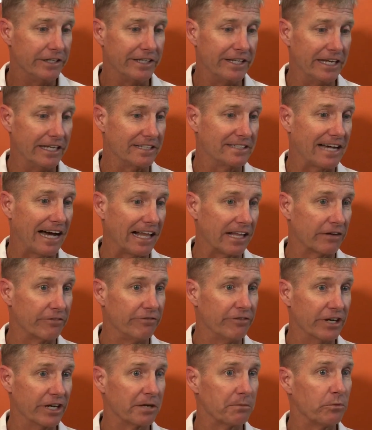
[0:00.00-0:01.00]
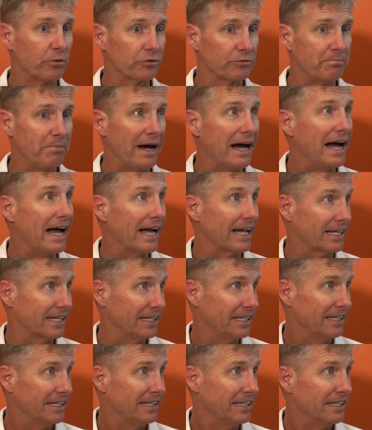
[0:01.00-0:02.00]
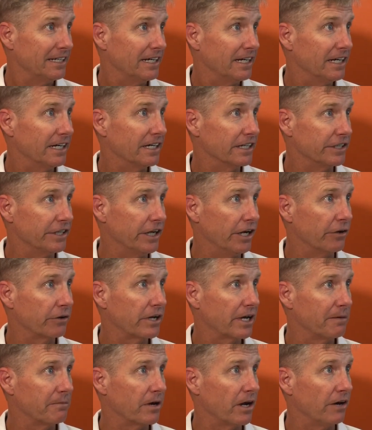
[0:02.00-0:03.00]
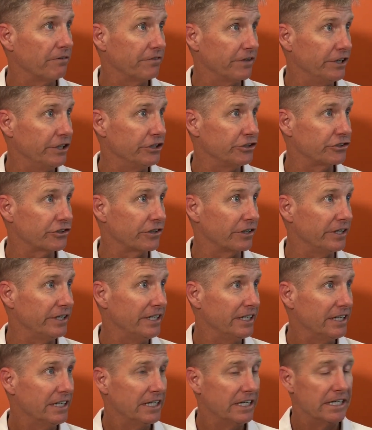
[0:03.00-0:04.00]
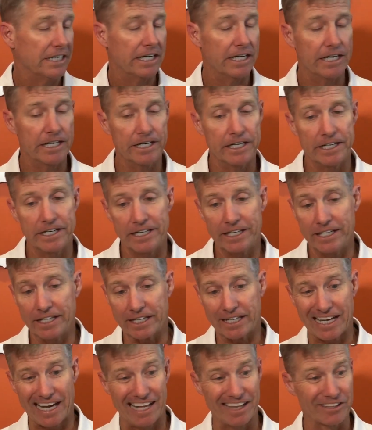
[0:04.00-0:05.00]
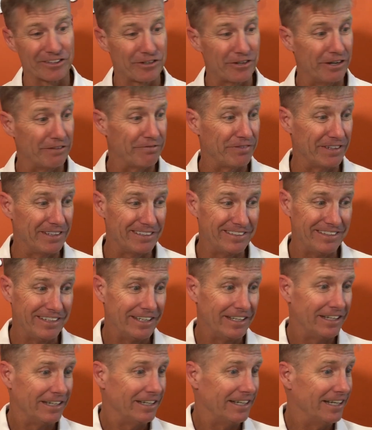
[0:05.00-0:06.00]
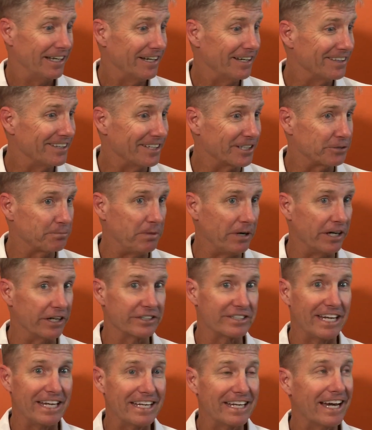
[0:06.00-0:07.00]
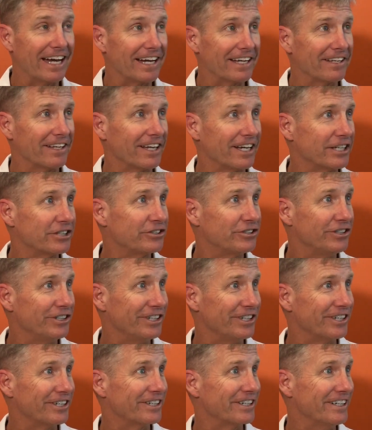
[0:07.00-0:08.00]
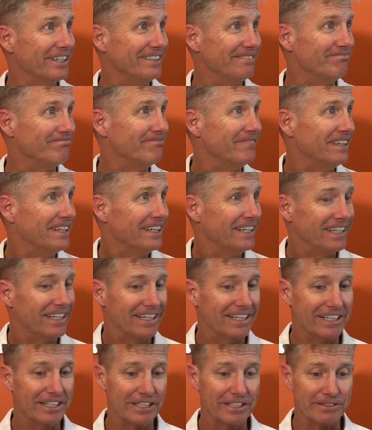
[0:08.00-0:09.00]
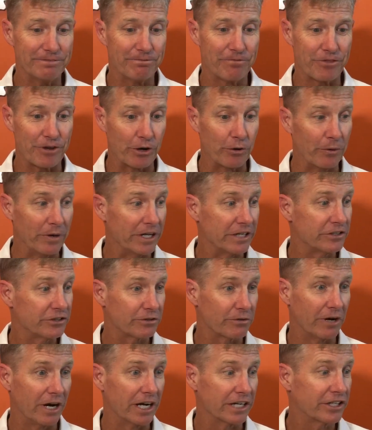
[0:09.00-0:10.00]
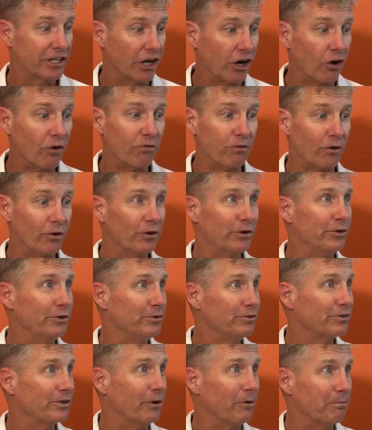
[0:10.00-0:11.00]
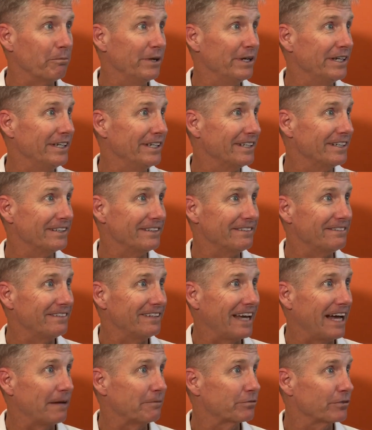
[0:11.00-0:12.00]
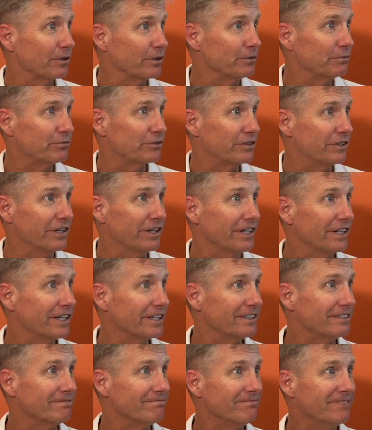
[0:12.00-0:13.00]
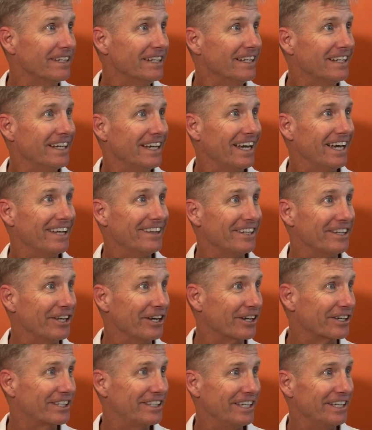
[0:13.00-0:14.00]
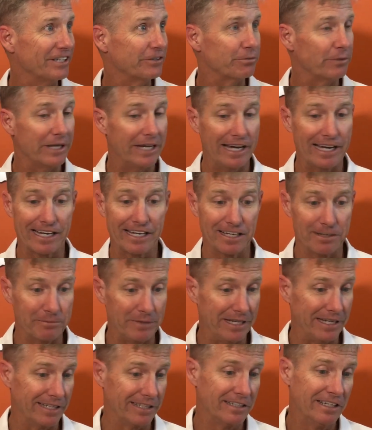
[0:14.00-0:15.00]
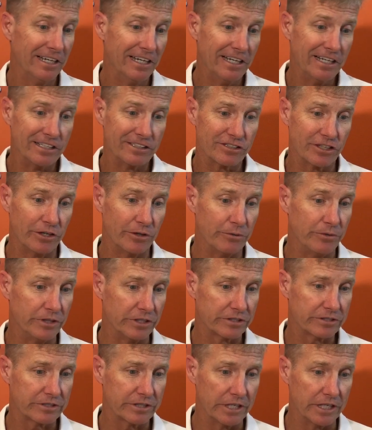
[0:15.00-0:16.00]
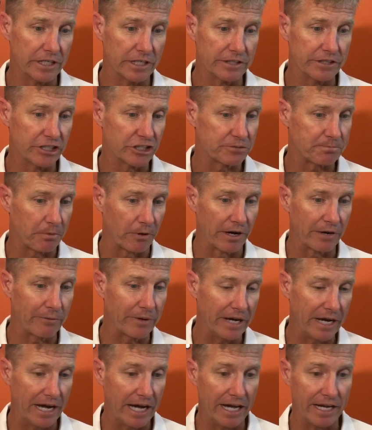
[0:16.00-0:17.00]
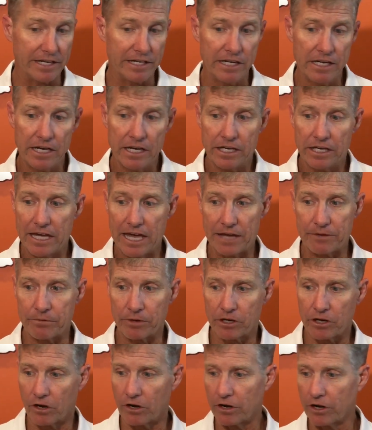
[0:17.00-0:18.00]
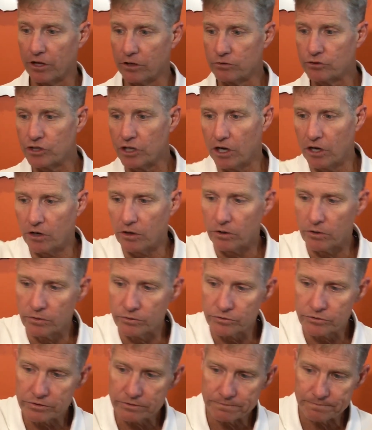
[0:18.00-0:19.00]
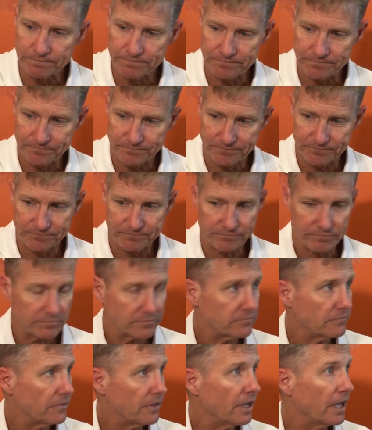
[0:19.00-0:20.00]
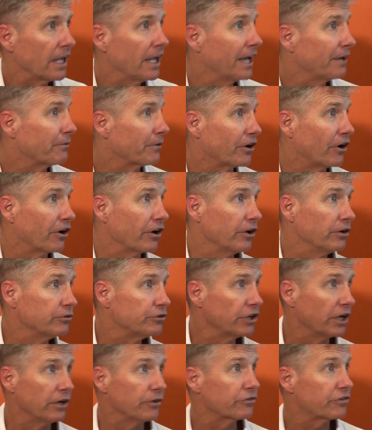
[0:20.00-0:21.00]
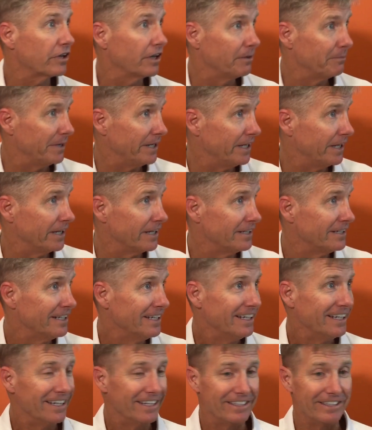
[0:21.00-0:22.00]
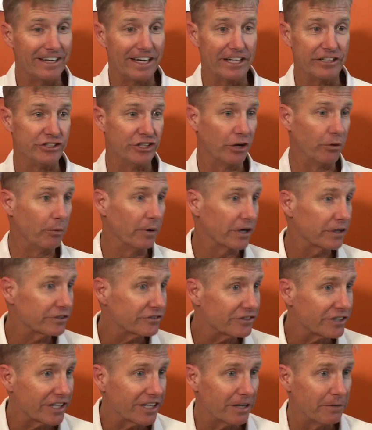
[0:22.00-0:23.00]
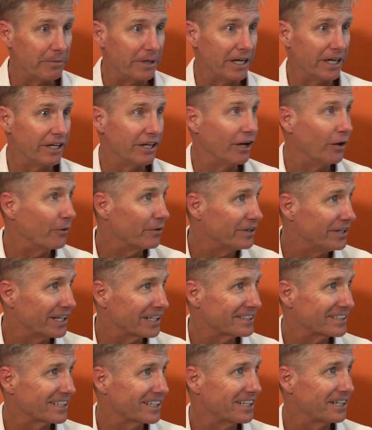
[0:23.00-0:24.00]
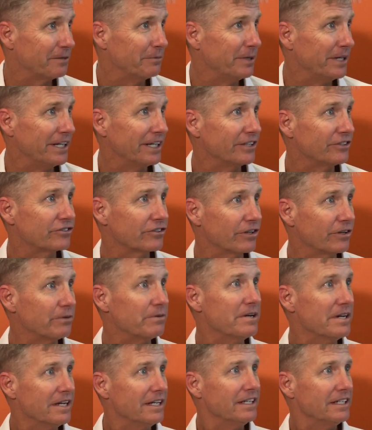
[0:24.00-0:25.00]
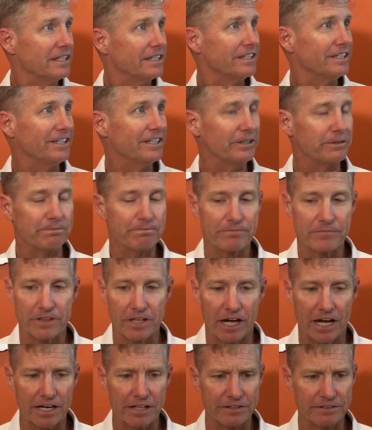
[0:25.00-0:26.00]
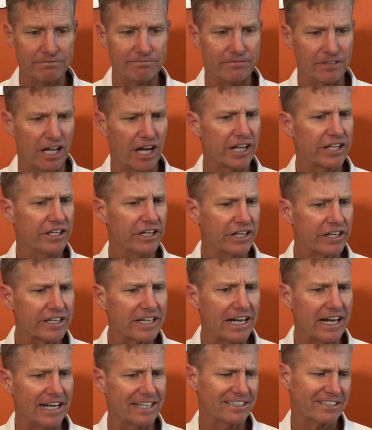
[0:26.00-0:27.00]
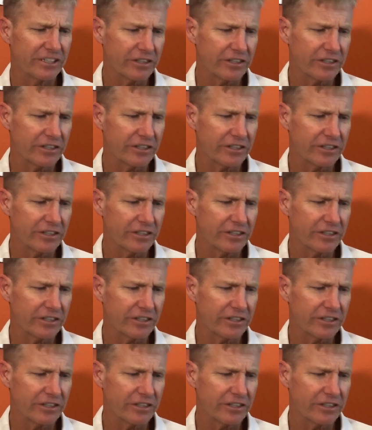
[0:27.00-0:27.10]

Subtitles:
Get Tyler Venables back, you know, coming off injury. And then Kylon Griffin, the experience he got last year. And throw in Sherrod Covil, who's going to be an absolute stud. And the young kids we had come in. So this spring we had Ricardo Jones. Had Ricardo Jones come in. You had Joe Wilkinson come in. Noah Dixon come in. So, a lot of young guys.